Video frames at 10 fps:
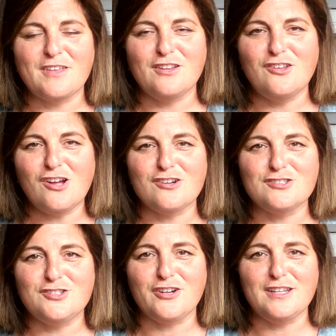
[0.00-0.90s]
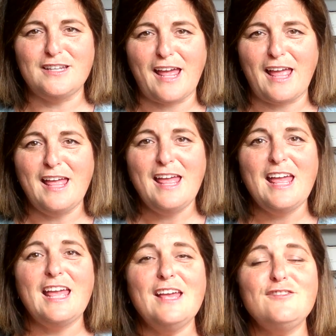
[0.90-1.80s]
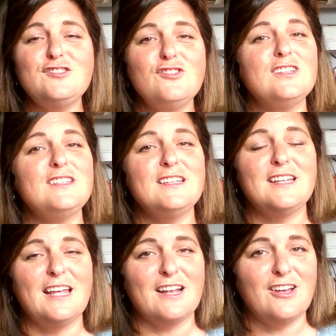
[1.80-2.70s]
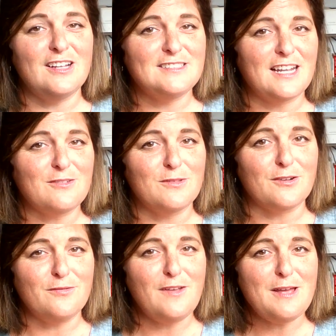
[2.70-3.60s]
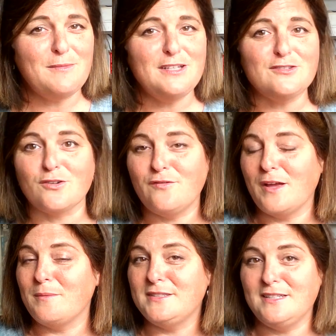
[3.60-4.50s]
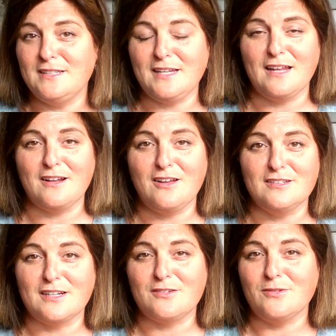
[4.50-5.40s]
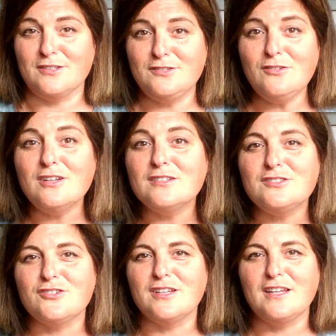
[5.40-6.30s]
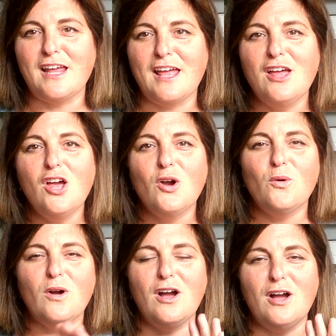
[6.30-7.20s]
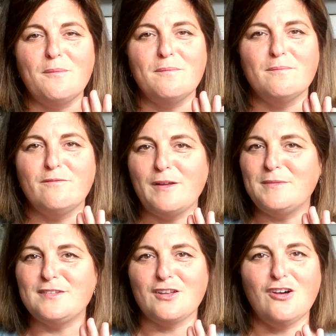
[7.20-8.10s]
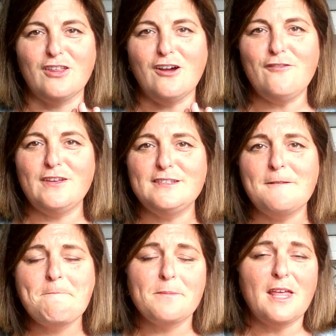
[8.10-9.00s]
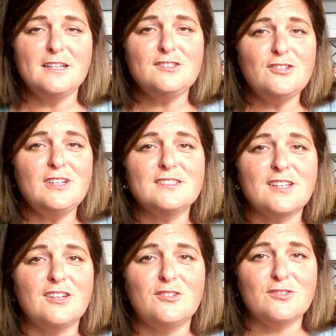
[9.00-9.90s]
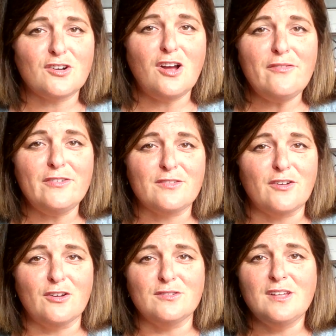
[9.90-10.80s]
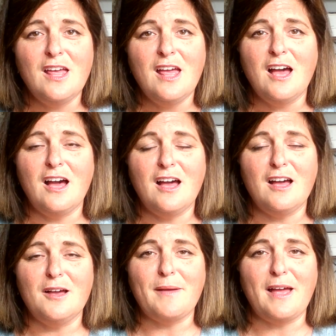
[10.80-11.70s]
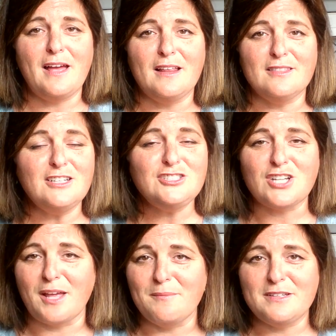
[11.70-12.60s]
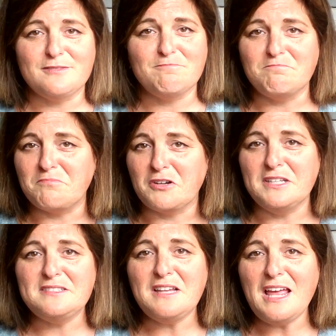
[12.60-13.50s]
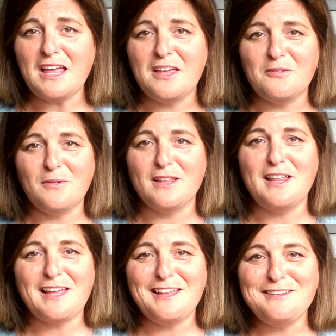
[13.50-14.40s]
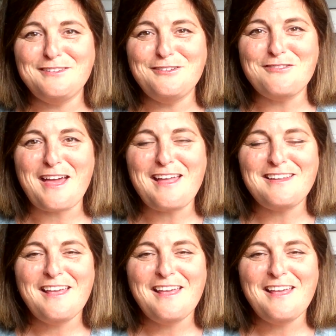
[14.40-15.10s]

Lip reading: lockers during the day. If students need to get in contact with their families or families need to get in contact with the students during the day, families can call the office and students can use our office phones at lunchtime. It's pretty slick. We let kids do that.